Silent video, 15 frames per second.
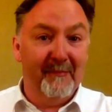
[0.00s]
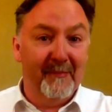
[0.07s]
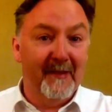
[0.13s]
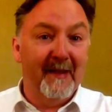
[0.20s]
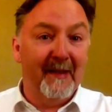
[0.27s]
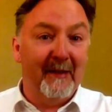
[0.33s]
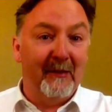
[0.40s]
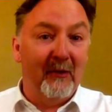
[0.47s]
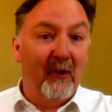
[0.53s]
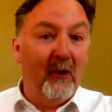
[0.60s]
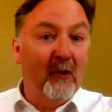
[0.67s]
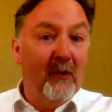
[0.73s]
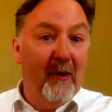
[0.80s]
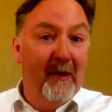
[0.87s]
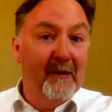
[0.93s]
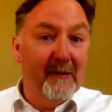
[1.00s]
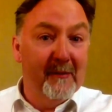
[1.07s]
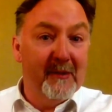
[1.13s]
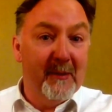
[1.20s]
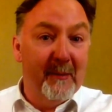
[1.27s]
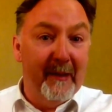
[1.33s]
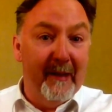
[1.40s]
taken down and
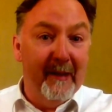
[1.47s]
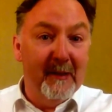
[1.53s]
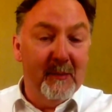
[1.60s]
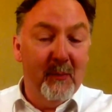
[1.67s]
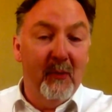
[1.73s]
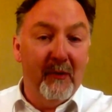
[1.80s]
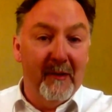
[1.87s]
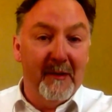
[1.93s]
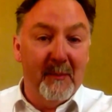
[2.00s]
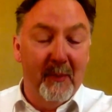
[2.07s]
somebody else put in his